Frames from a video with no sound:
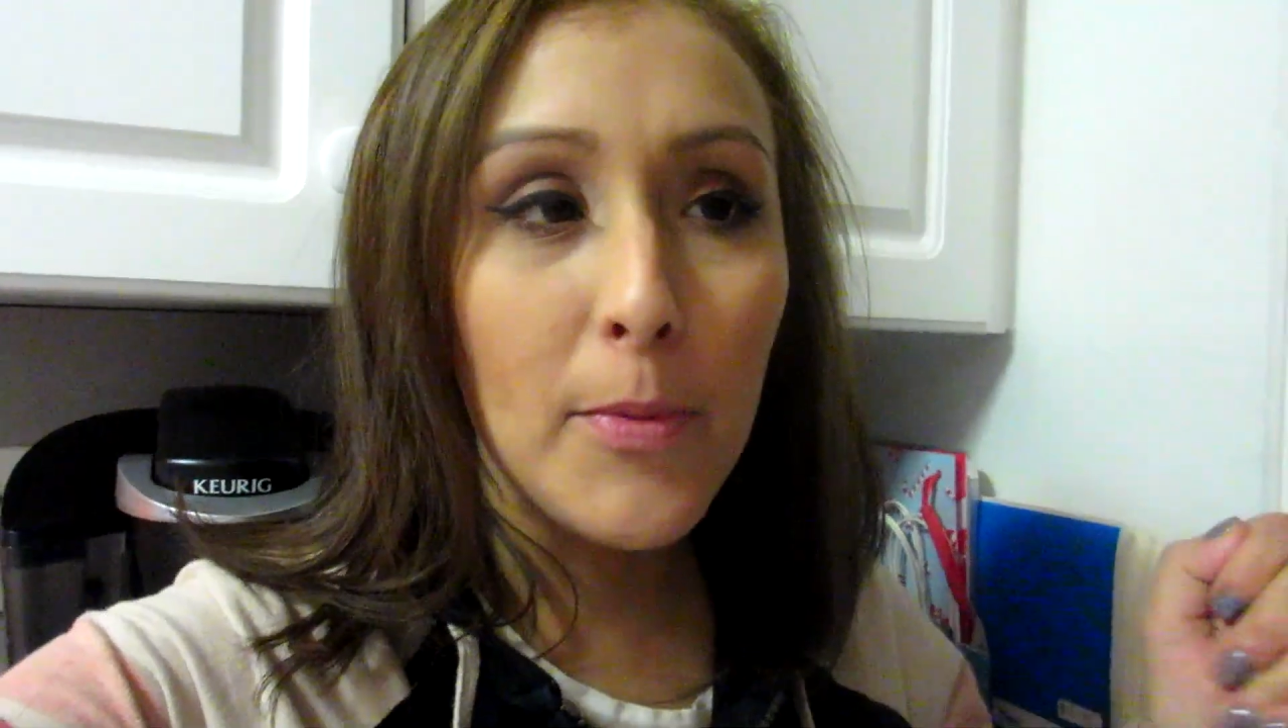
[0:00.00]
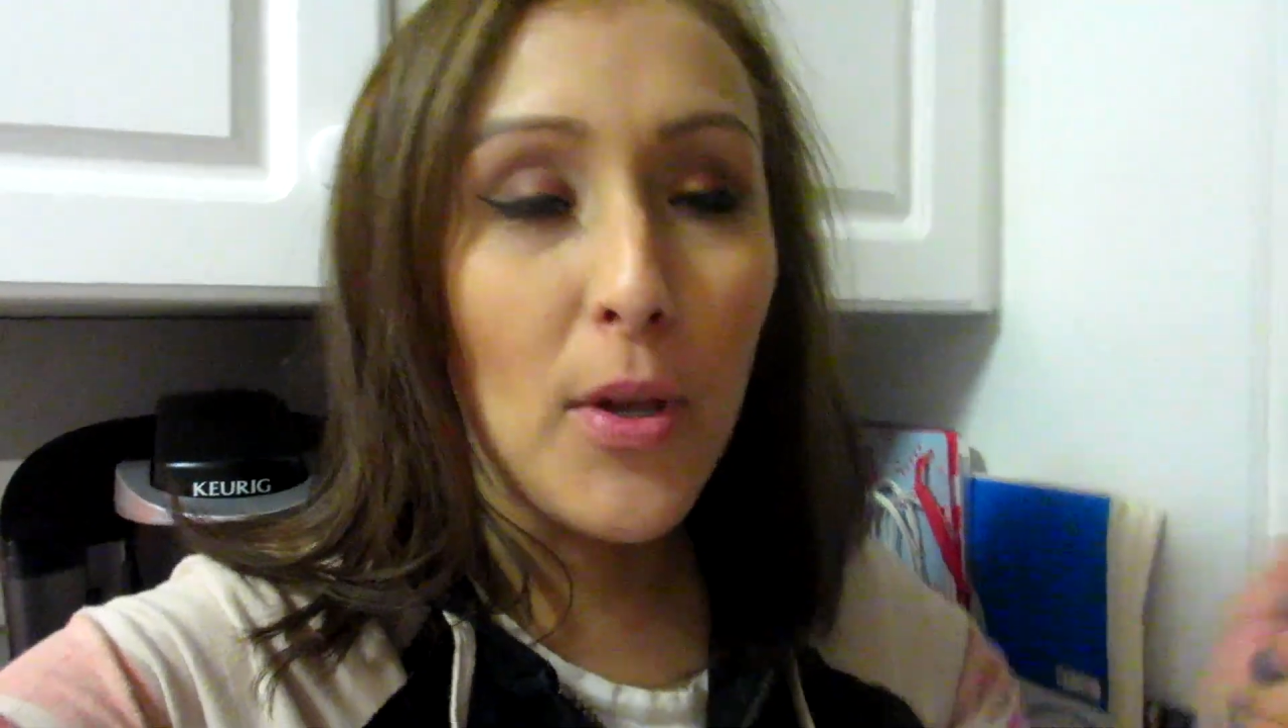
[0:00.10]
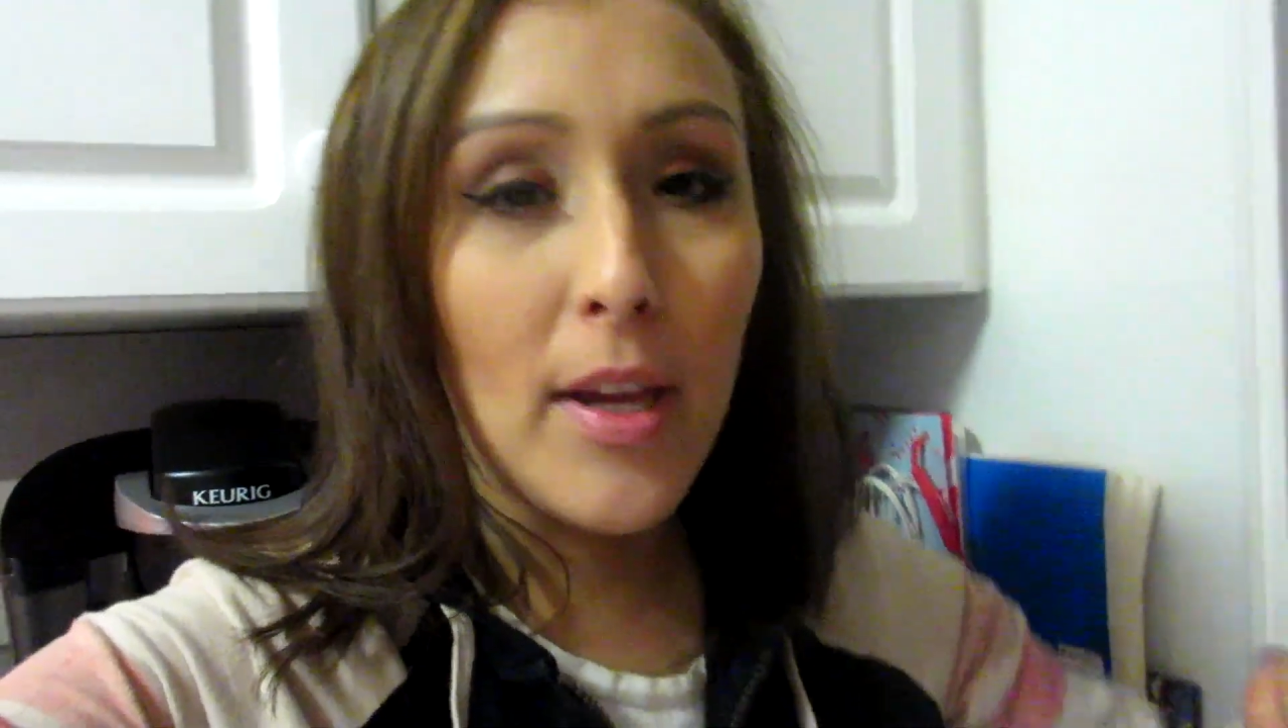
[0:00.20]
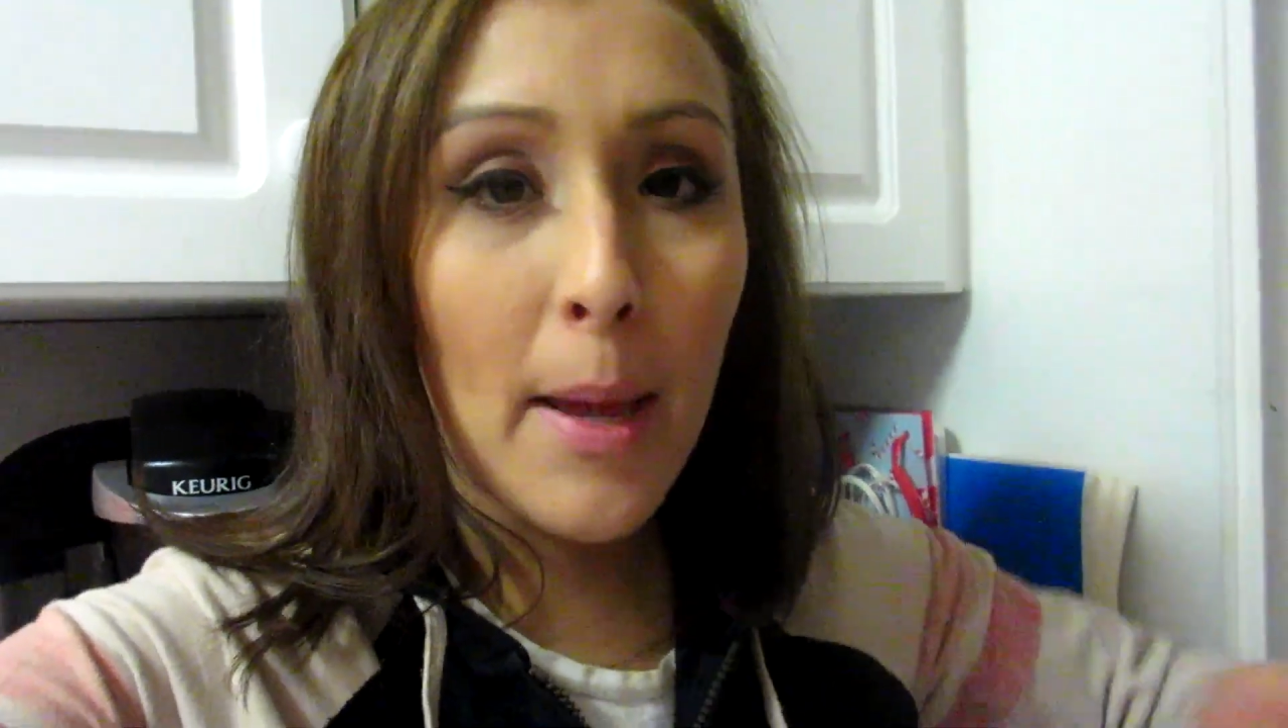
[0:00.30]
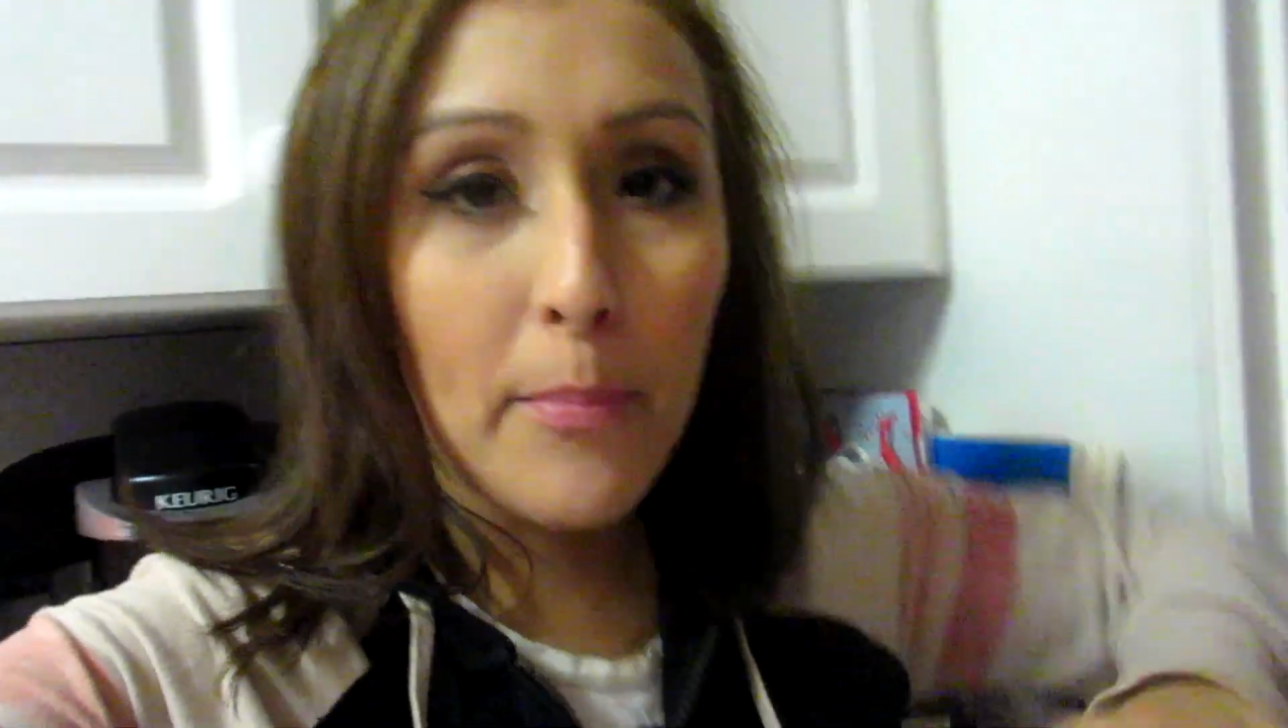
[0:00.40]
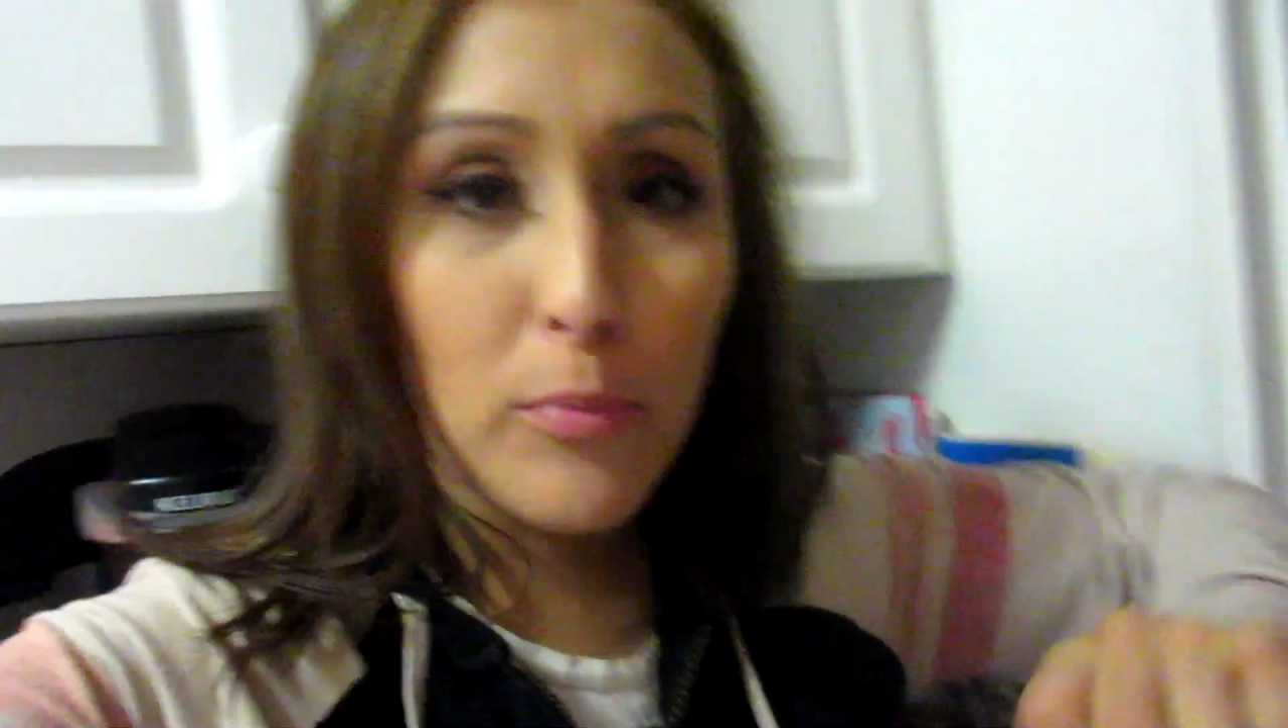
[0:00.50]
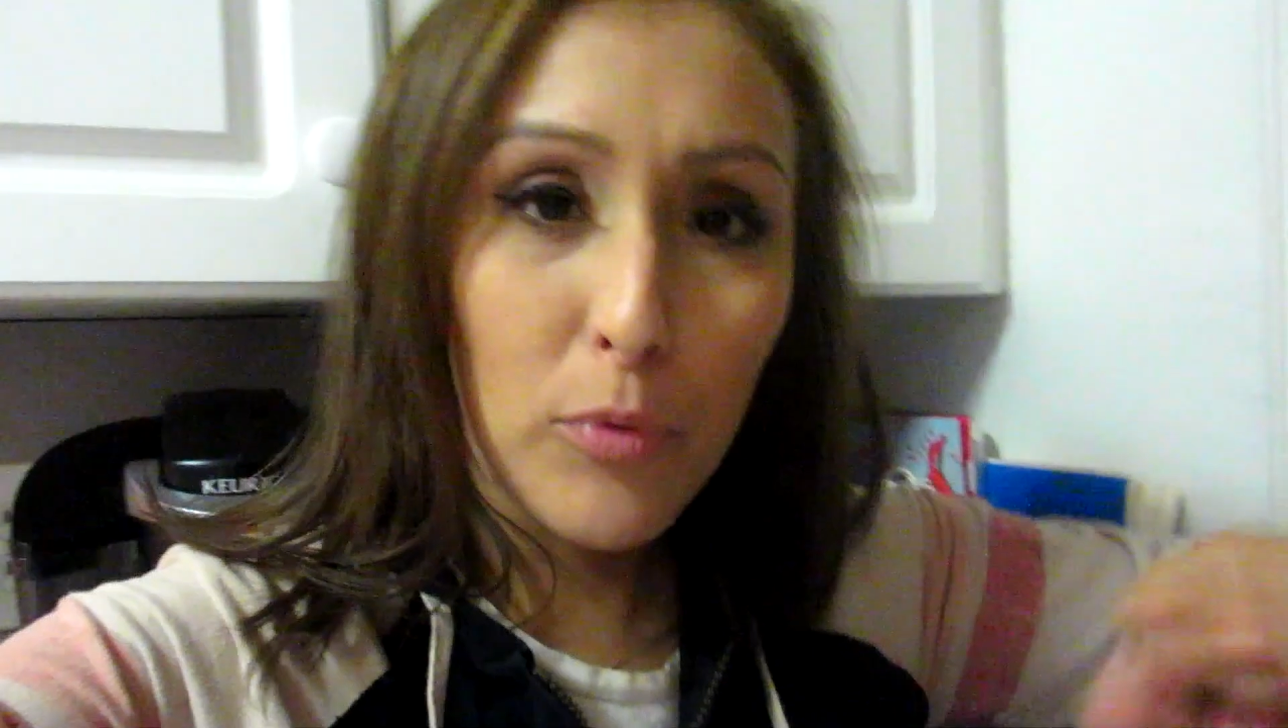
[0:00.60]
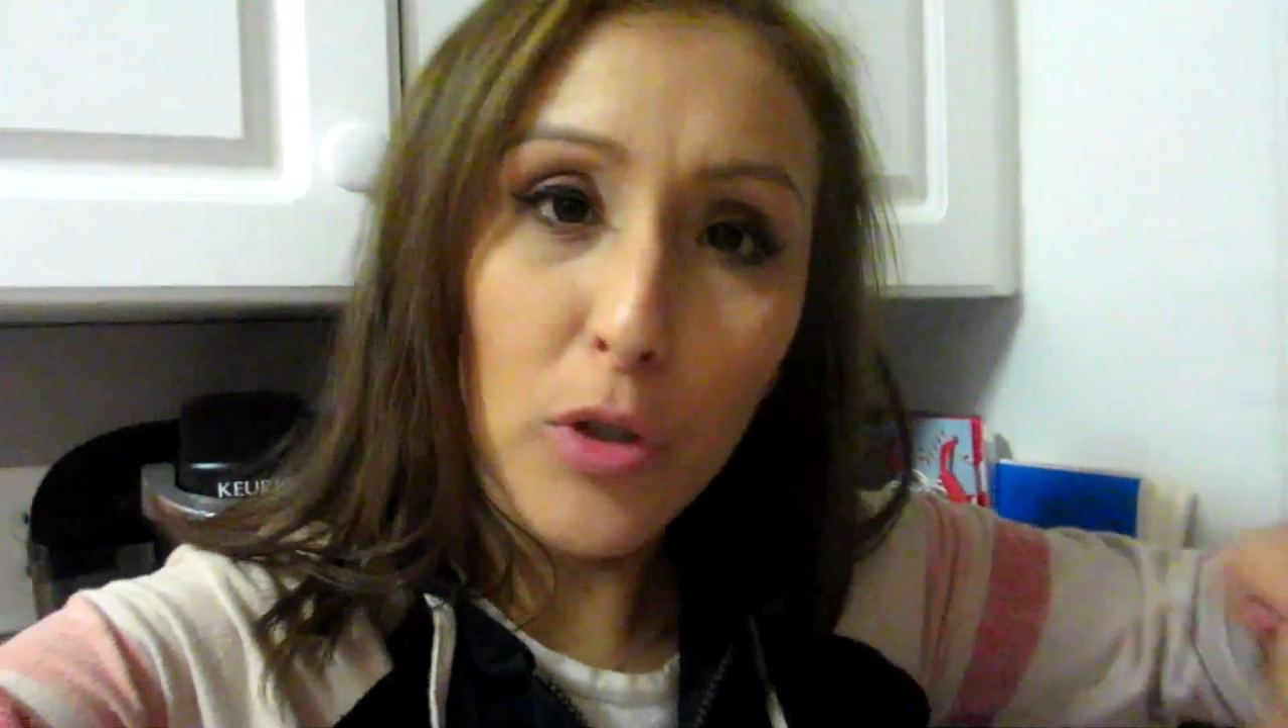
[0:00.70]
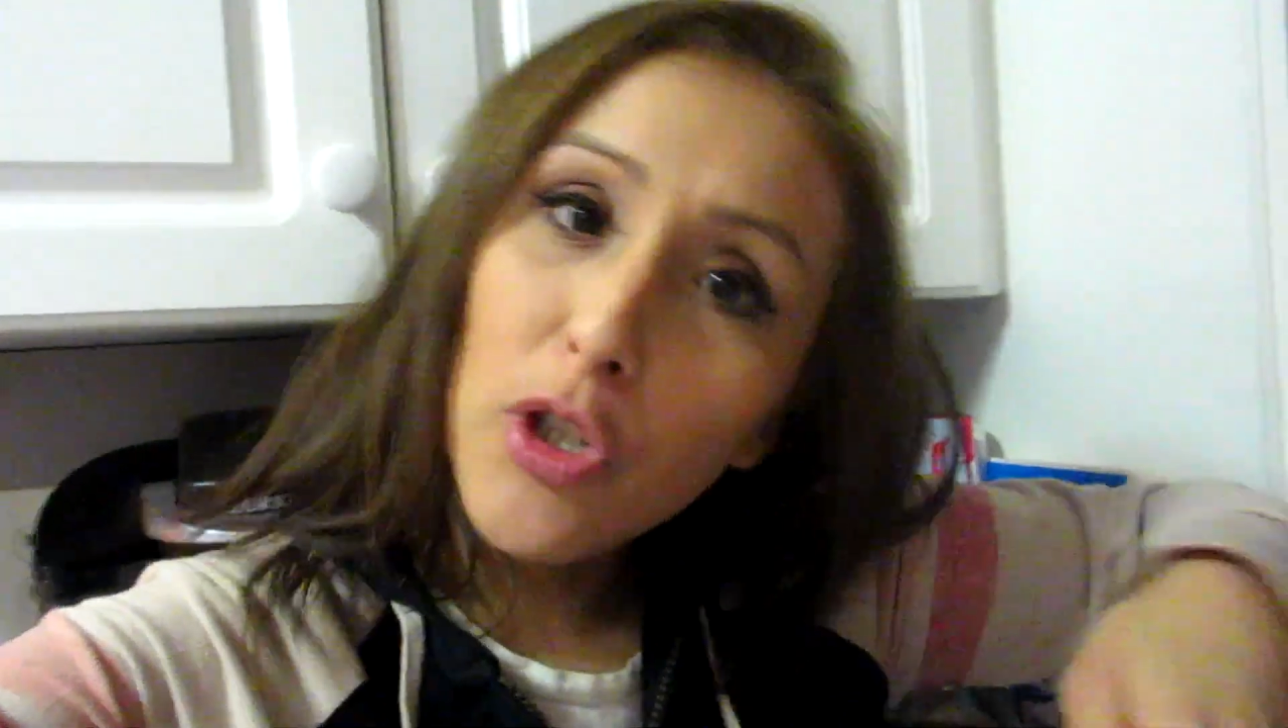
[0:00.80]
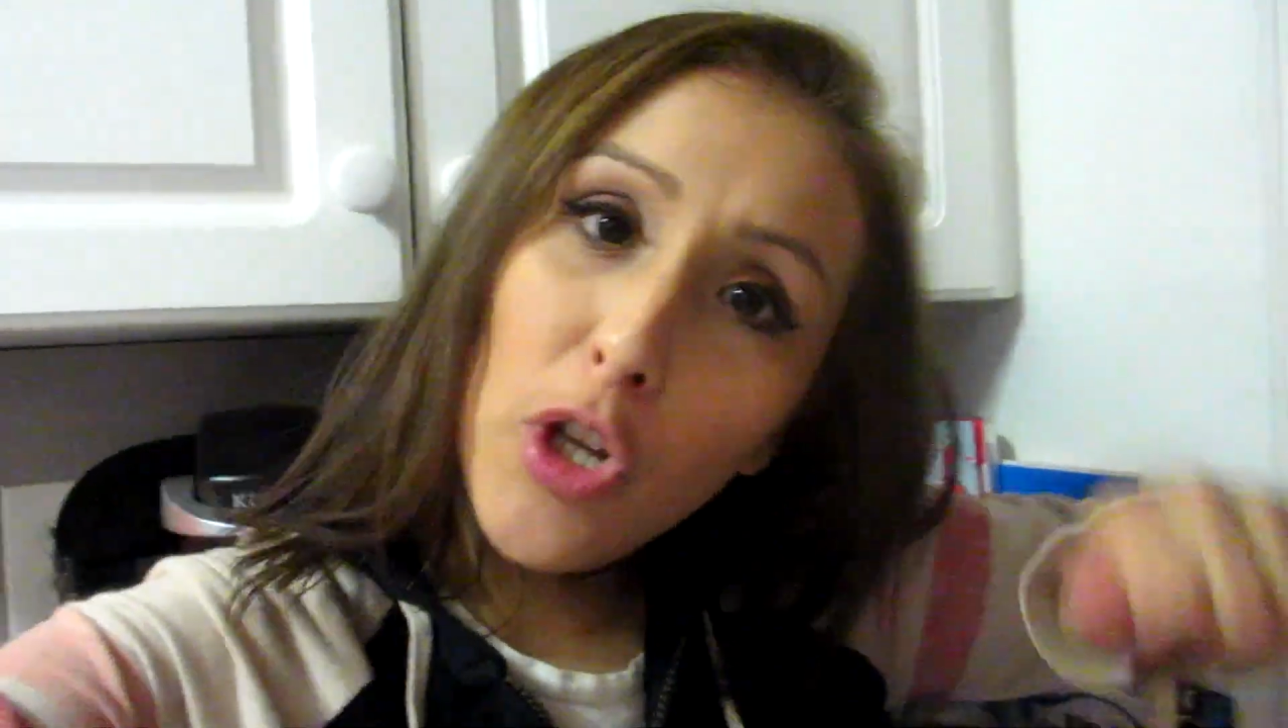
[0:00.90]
so I kept, you